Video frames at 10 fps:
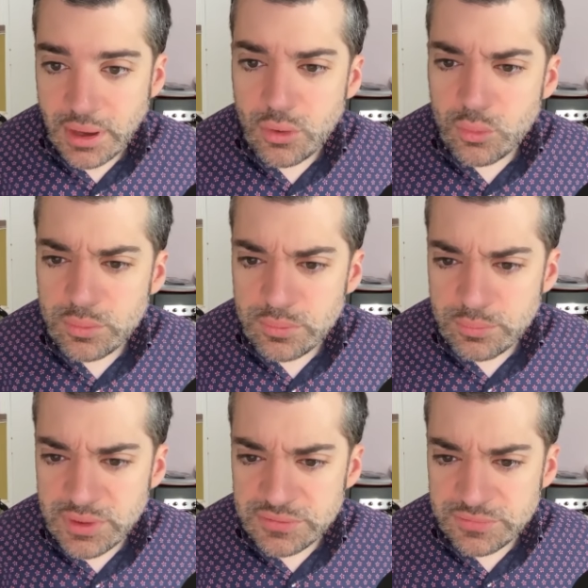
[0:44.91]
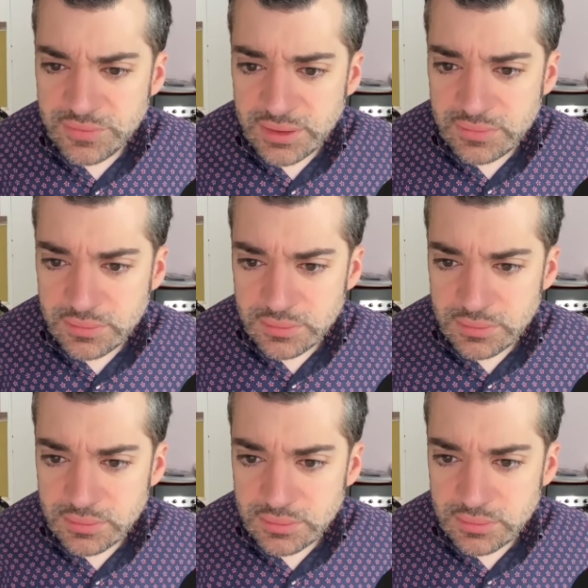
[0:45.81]
Oh, misfit.
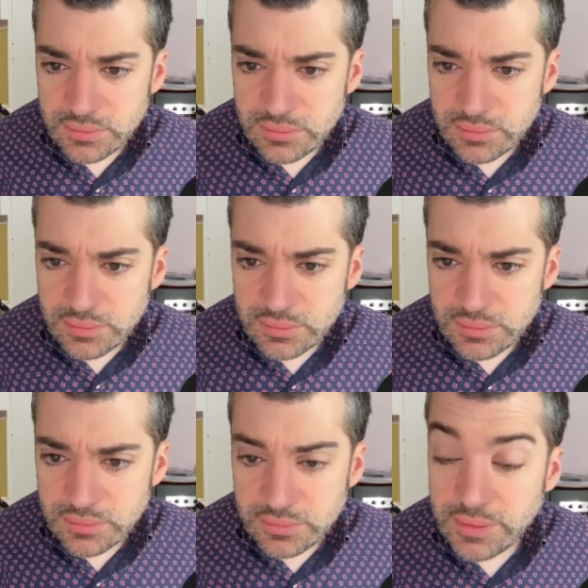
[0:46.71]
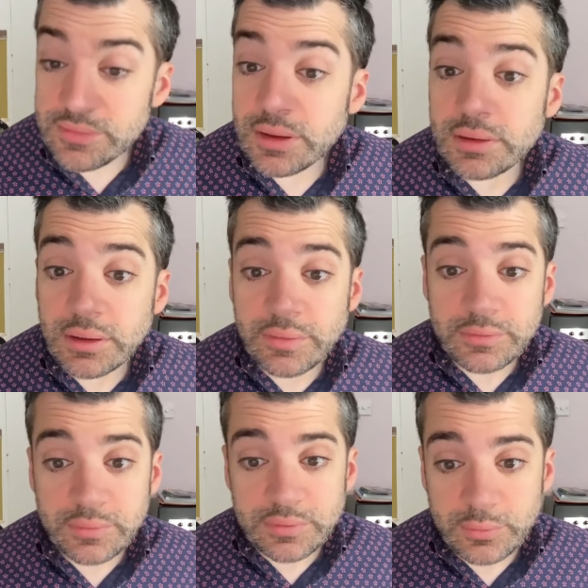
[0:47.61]
That's it. Yeah,
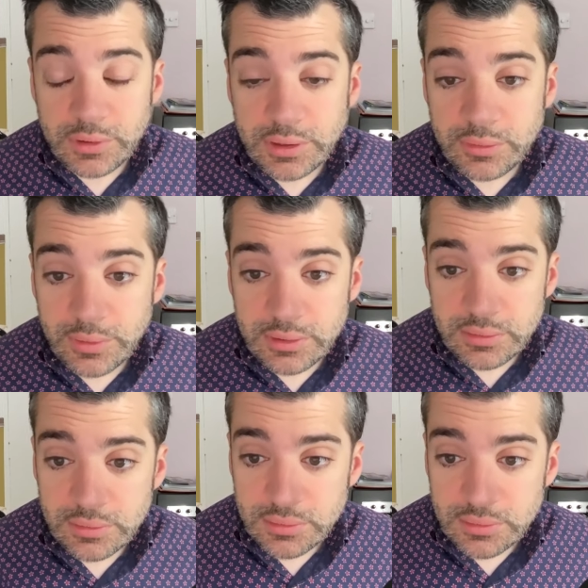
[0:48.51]
that's that's one anyway.